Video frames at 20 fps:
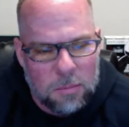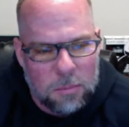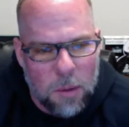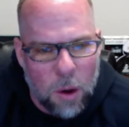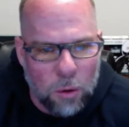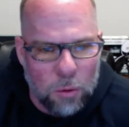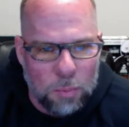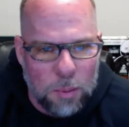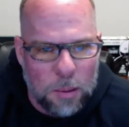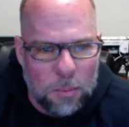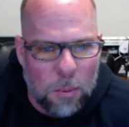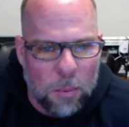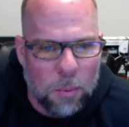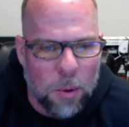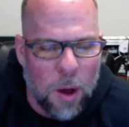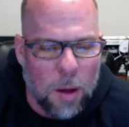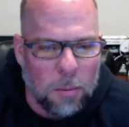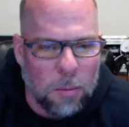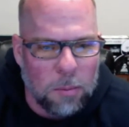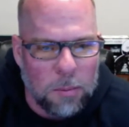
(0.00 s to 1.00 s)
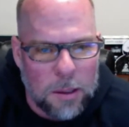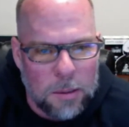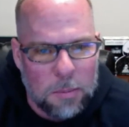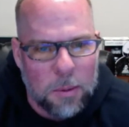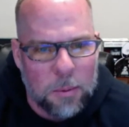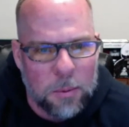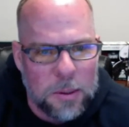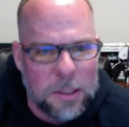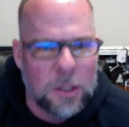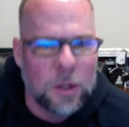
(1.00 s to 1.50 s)
most people probably,
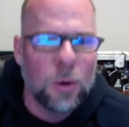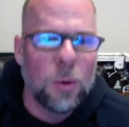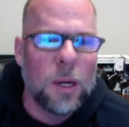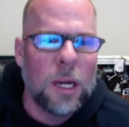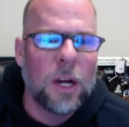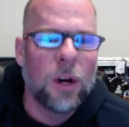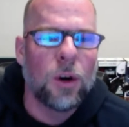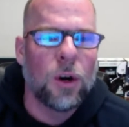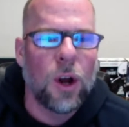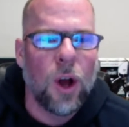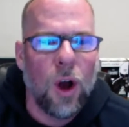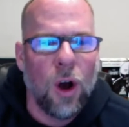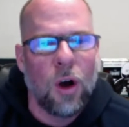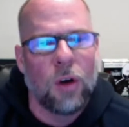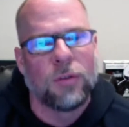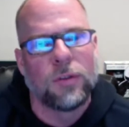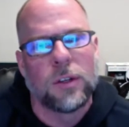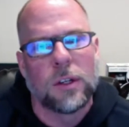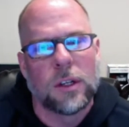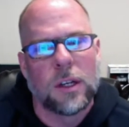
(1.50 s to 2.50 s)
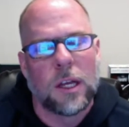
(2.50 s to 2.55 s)
but we do hear it often.